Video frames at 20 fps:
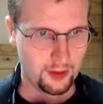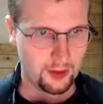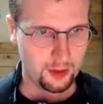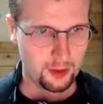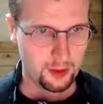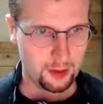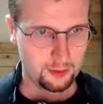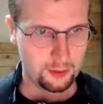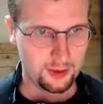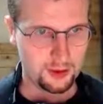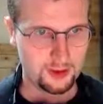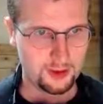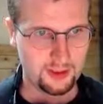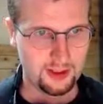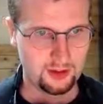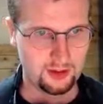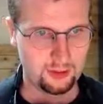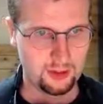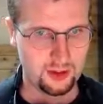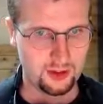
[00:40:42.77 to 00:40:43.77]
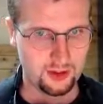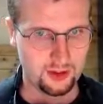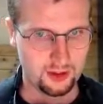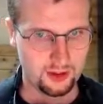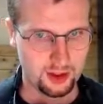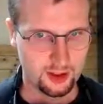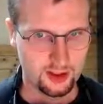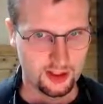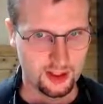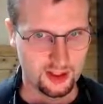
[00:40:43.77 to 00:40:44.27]
roster entries
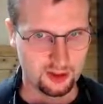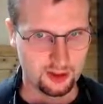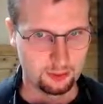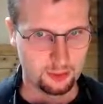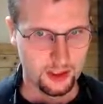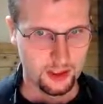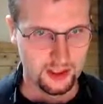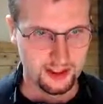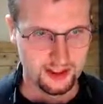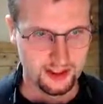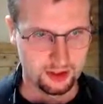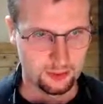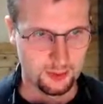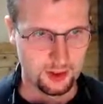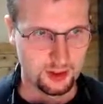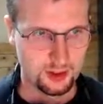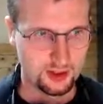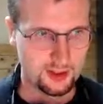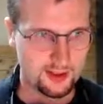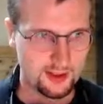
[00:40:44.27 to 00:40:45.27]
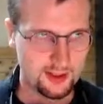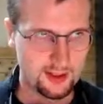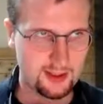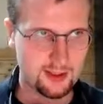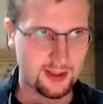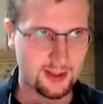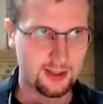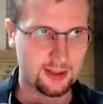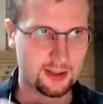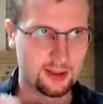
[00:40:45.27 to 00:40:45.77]
attached to places. We just did
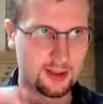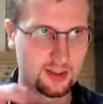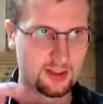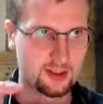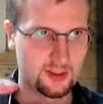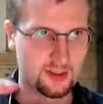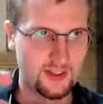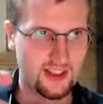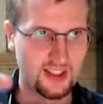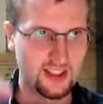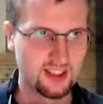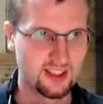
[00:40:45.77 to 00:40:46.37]
like a string,